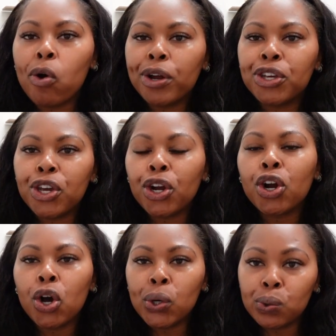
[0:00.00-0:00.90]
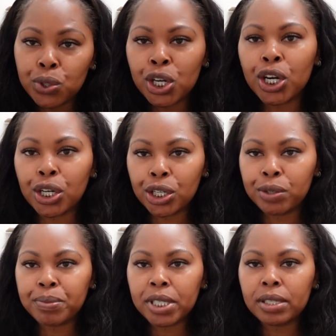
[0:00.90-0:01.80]
on your own
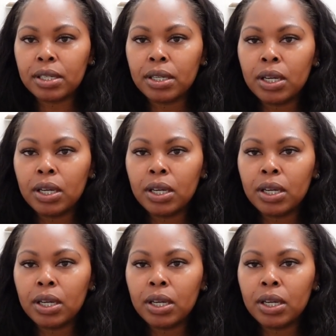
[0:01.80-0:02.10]
terms.